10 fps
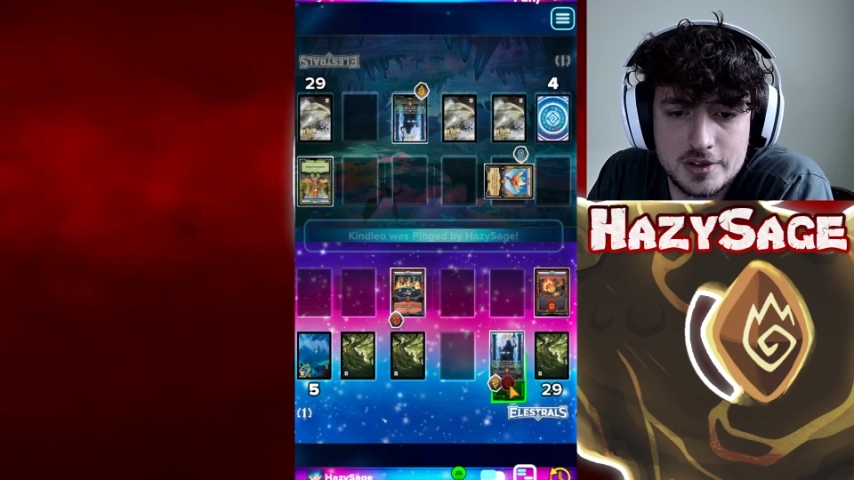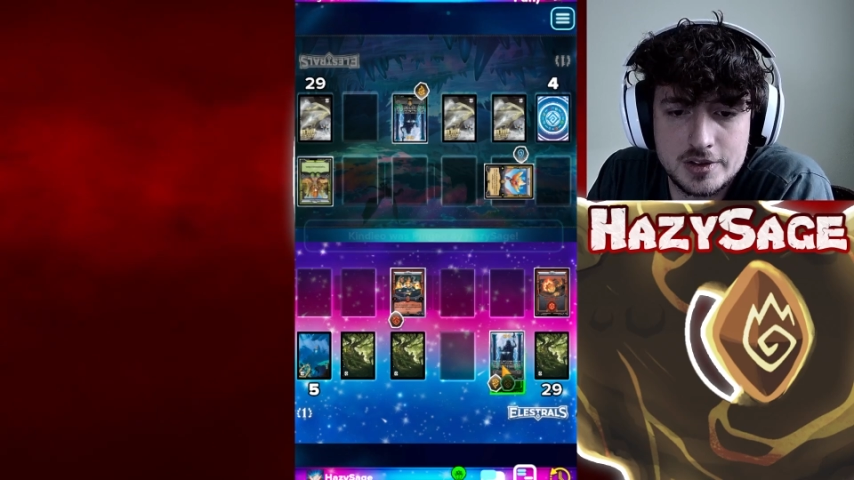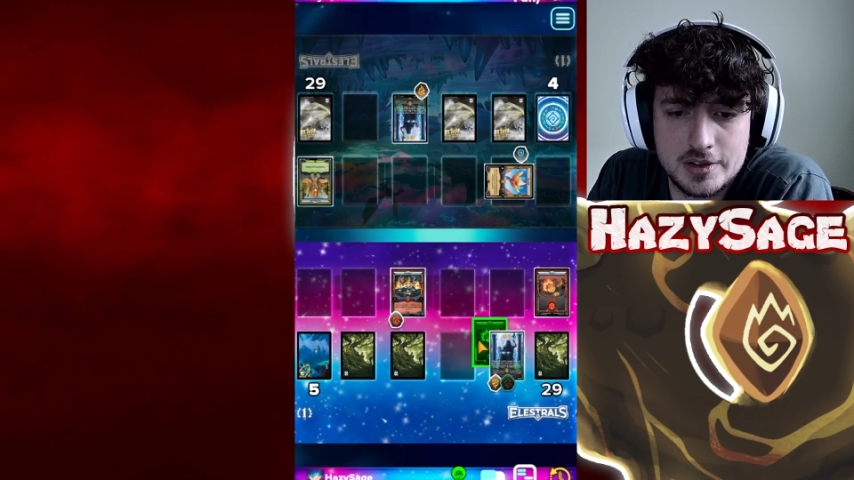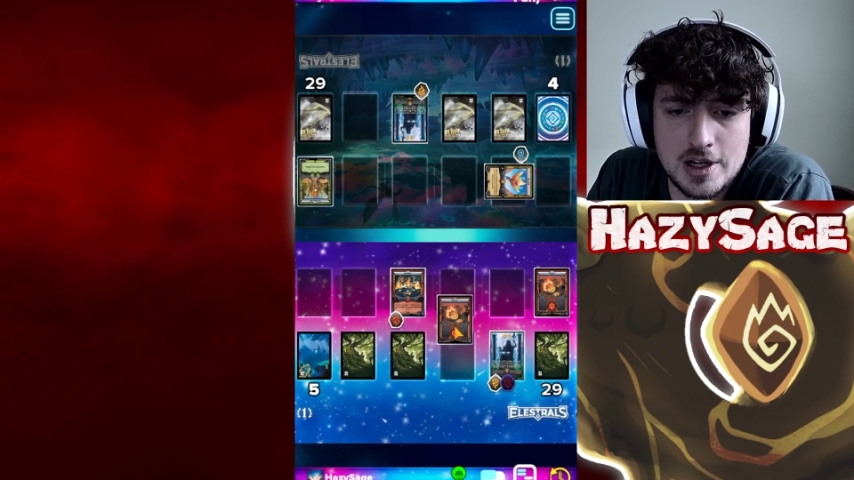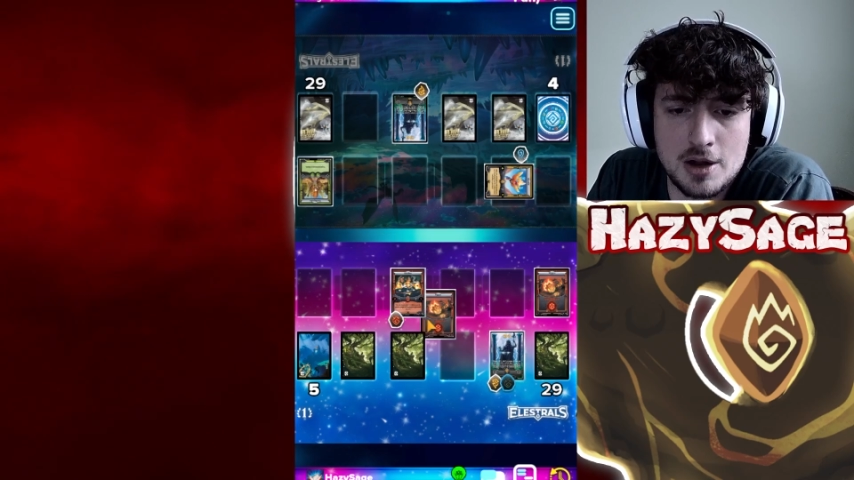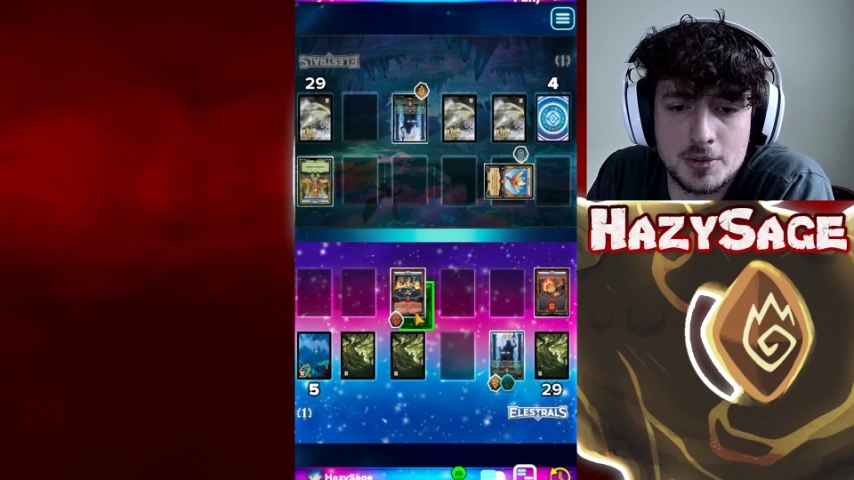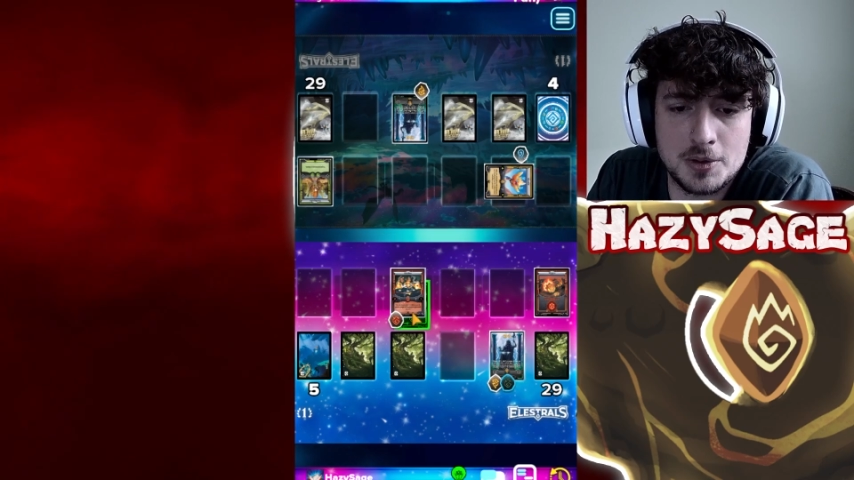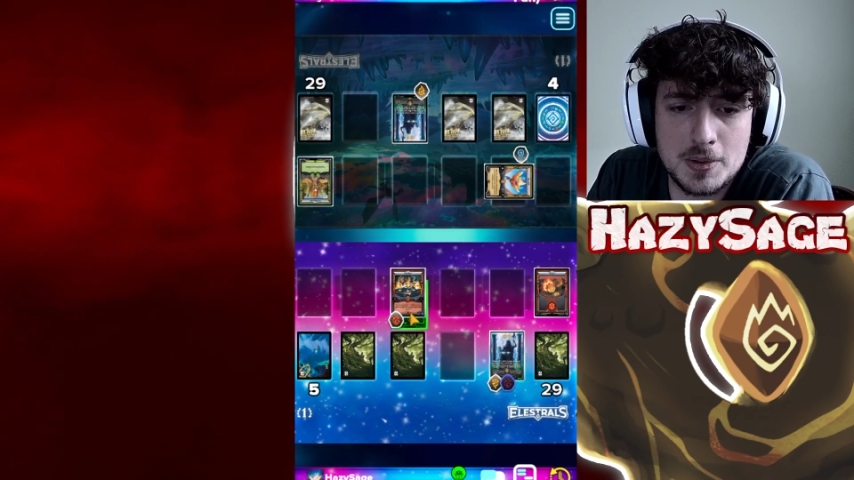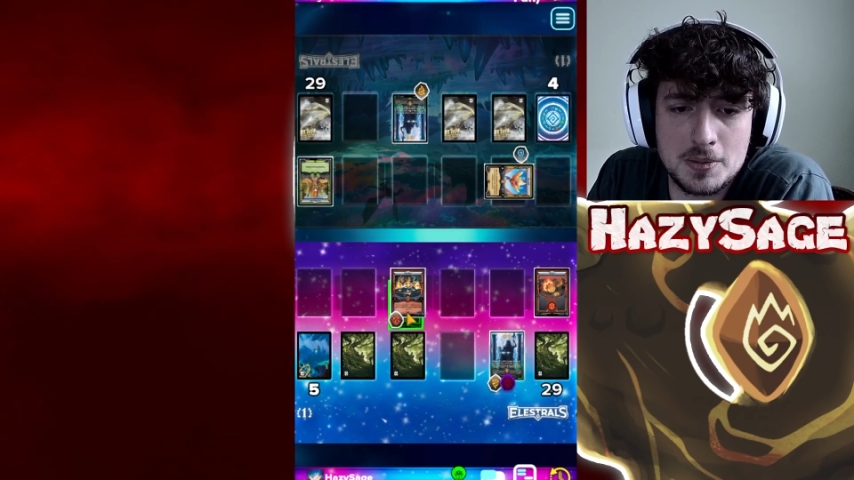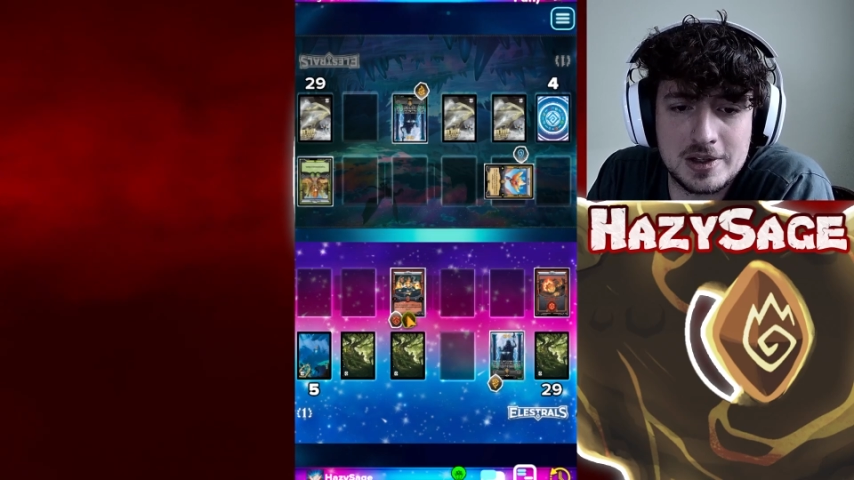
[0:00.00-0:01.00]
Now I'm going to
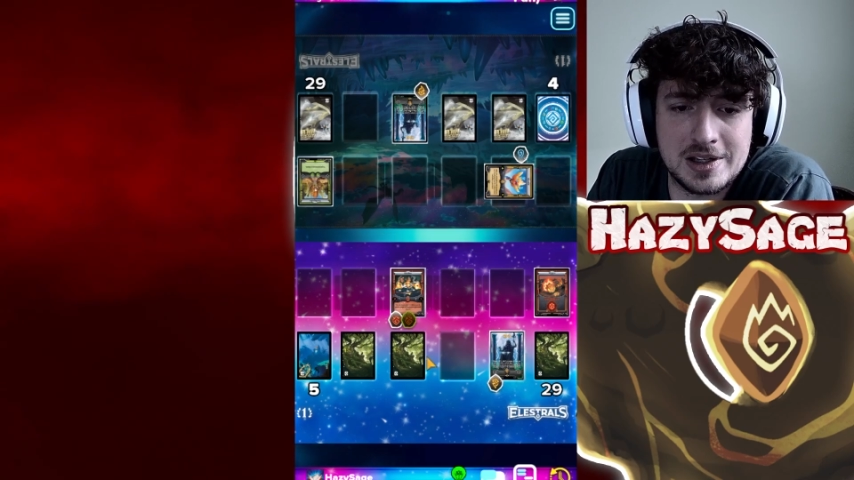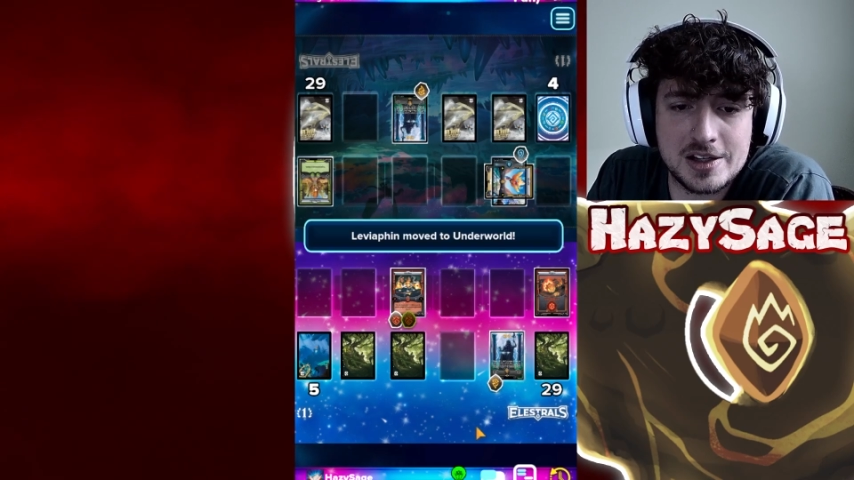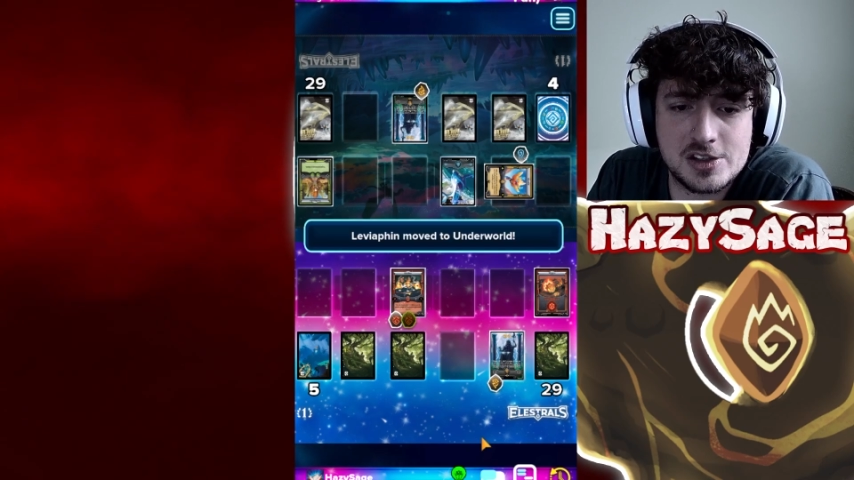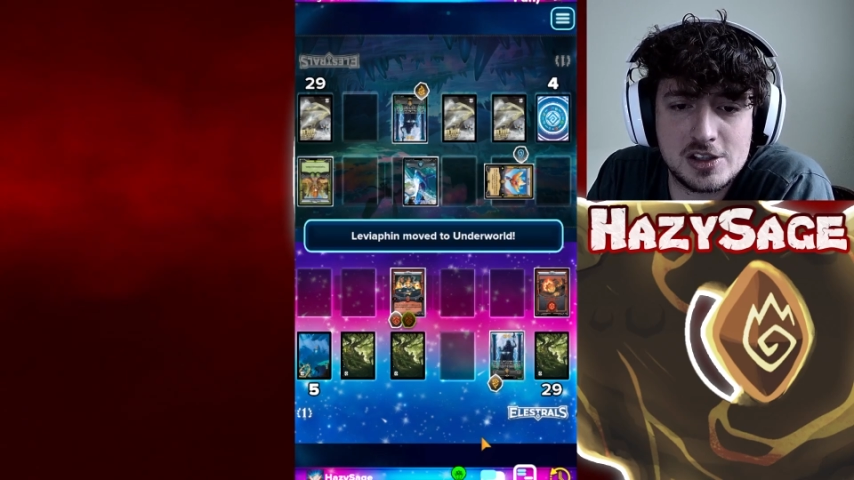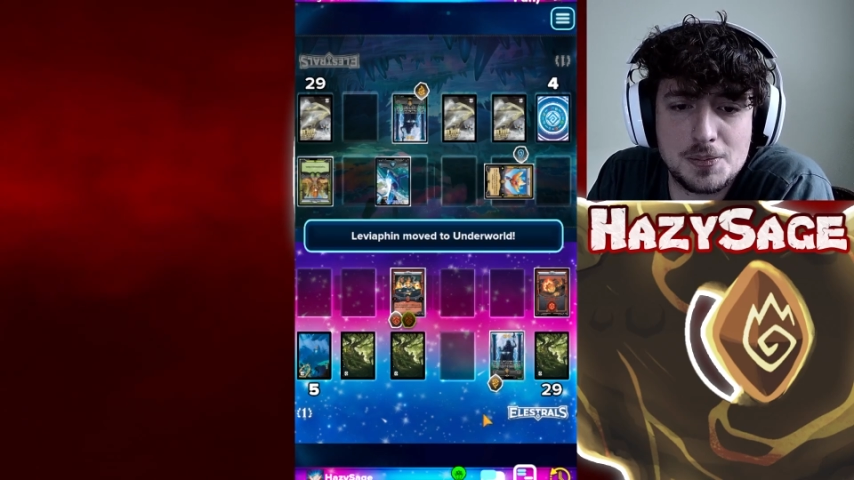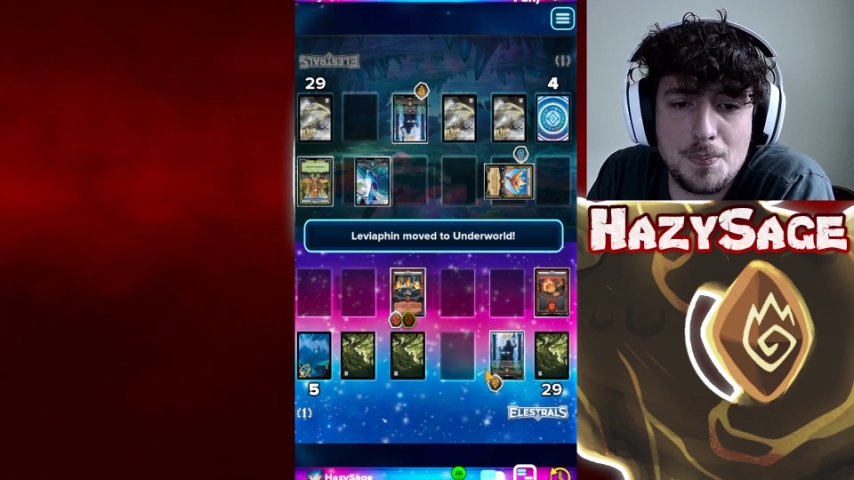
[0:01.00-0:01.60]
be able to Nexus